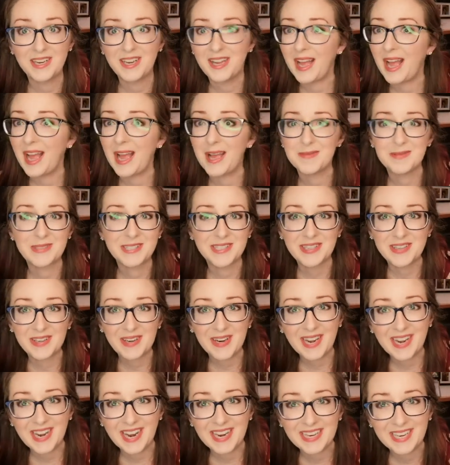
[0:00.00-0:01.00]
I'm
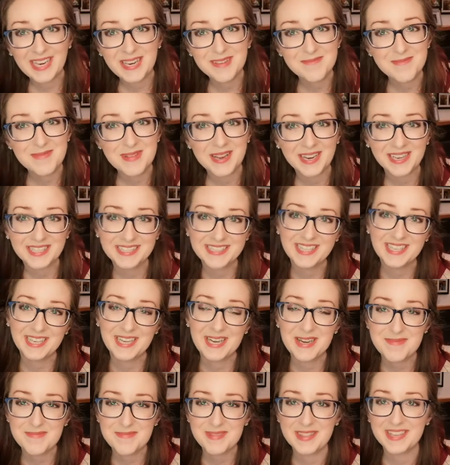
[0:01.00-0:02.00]
sorry, I keep mixing
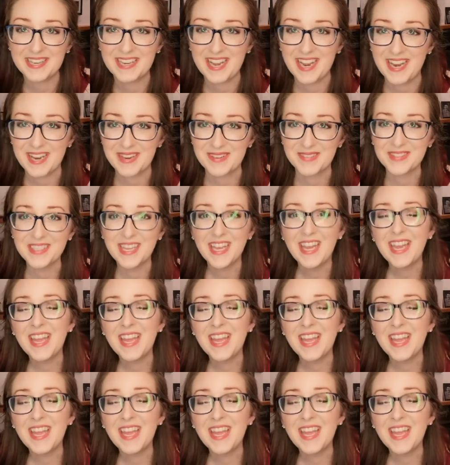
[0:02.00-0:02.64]
up the names.